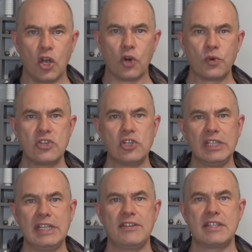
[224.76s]

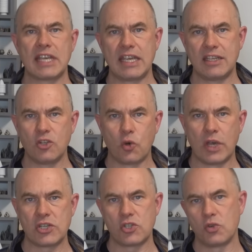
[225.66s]
Originally, the tank in
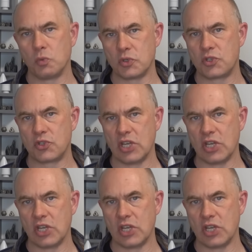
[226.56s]
question was